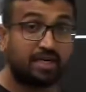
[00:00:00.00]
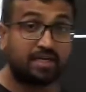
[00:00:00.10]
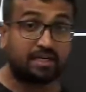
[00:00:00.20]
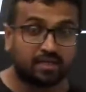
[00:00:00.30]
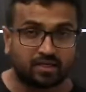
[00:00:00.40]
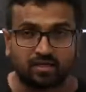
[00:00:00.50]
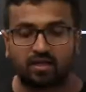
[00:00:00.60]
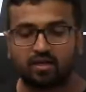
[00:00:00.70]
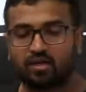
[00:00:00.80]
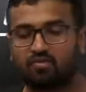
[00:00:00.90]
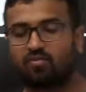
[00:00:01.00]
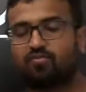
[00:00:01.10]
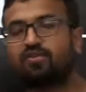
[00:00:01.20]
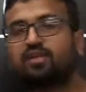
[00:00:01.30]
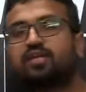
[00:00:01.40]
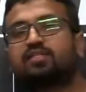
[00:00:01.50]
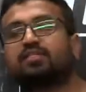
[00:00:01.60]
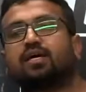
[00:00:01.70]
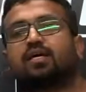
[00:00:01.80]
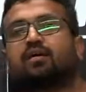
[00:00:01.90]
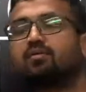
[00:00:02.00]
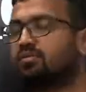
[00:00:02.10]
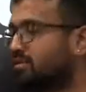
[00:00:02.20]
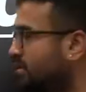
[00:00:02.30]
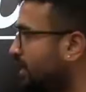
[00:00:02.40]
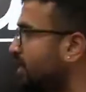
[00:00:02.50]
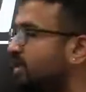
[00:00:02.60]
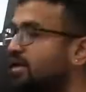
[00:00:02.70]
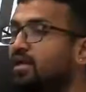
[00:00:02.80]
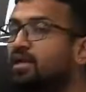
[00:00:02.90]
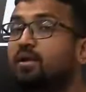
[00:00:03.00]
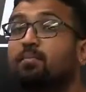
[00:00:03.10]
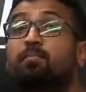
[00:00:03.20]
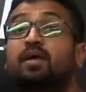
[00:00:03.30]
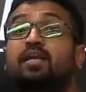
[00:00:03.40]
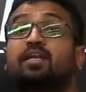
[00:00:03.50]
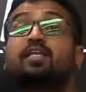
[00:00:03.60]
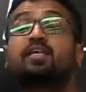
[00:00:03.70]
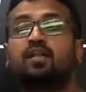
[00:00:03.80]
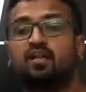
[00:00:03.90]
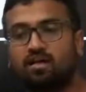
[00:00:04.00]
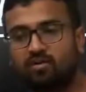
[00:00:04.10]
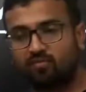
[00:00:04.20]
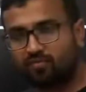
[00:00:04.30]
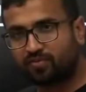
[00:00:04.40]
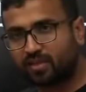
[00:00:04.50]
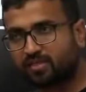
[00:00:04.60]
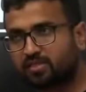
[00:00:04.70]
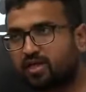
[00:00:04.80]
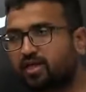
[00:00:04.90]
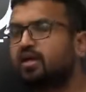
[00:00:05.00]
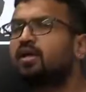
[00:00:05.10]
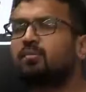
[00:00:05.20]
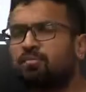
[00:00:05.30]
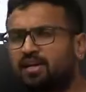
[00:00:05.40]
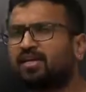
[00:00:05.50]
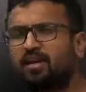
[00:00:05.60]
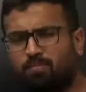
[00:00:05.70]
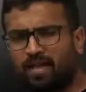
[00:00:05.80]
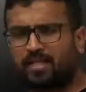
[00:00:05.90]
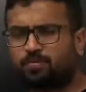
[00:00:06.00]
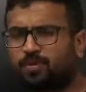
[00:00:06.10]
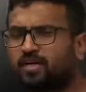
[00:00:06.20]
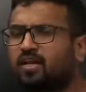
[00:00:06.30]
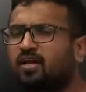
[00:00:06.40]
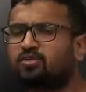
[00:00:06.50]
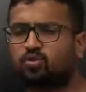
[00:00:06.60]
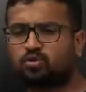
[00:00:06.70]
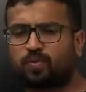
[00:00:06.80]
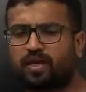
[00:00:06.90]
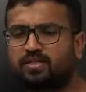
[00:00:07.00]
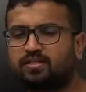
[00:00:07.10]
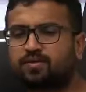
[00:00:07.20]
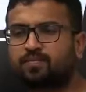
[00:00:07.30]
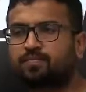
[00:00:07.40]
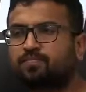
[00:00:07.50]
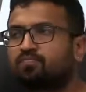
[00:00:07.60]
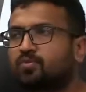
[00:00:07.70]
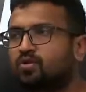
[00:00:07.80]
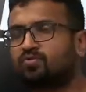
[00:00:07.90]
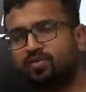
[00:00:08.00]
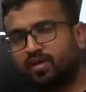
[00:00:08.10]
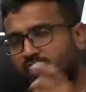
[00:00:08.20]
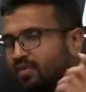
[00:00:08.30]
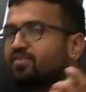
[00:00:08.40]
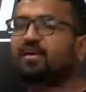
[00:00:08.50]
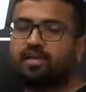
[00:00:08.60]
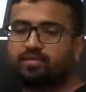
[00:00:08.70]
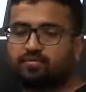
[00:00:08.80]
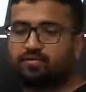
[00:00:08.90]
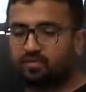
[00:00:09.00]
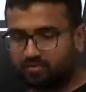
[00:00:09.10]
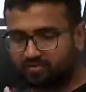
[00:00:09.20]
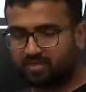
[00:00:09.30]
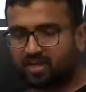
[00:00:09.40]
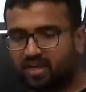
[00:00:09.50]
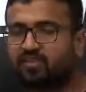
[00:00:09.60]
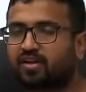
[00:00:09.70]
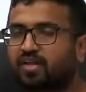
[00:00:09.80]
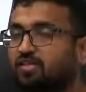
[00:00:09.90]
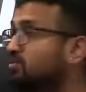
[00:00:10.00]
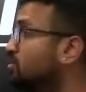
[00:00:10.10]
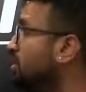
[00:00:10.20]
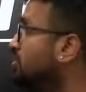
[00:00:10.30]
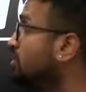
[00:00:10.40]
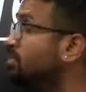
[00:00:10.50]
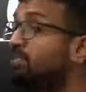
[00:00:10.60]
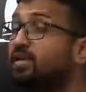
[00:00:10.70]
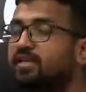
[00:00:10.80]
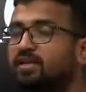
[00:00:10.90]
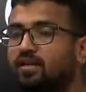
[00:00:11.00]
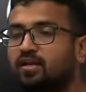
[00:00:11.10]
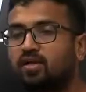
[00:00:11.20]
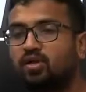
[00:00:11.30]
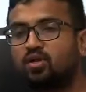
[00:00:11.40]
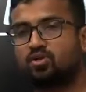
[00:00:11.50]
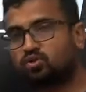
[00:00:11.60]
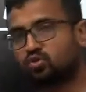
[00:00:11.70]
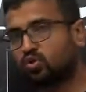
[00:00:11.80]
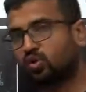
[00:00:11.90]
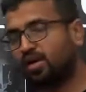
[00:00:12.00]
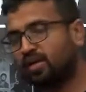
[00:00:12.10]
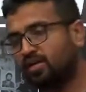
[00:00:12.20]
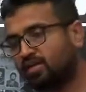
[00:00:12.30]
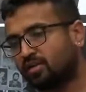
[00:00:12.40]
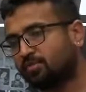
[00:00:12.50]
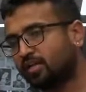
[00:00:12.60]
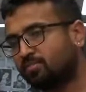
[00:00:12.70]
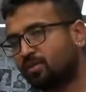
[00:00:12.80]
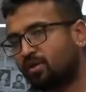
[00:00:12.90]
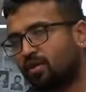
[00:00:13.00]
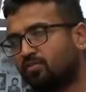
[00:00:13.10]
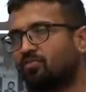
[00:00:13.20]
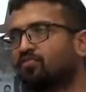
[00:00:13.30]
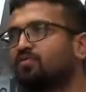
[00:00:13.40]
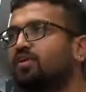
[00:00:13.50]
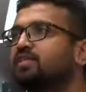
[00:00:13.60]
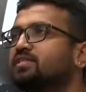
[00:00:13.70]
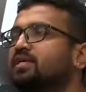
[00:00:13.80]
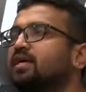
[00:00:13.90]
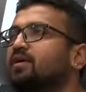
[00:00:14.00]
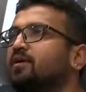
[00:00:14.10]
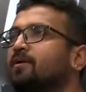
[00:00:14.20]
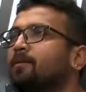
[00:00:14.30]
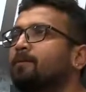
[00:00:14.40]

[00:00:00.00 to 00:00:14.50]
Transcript: Eternal love of Veer and Zara. Great. Perennial love of Veer and Zara. Perennial plants. Perennial are those plants, you know, we are evergreen, which are evergreen. So they are called perennial. So interminable love of Veer and Zara.